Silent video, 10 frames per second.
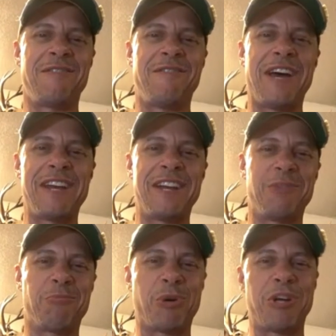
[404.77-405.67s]

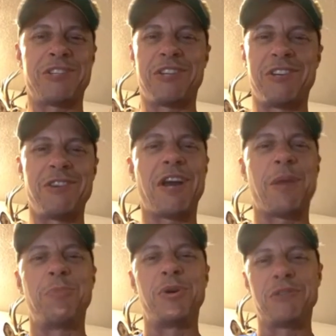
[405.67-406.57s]
inviting depression. You got
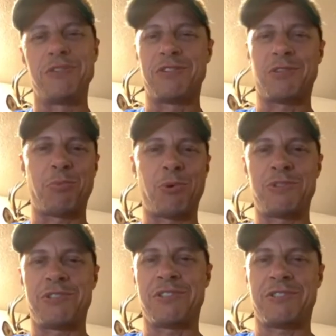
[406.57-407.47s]
to build your
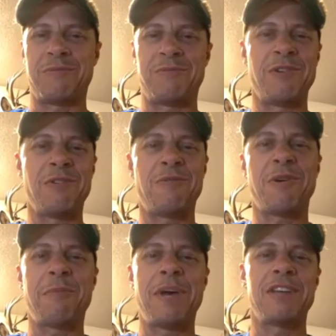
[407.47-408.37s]
support system. You don't
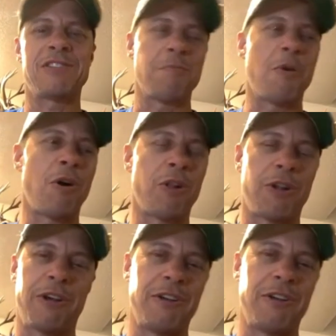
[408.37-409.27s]
want to make it smaller.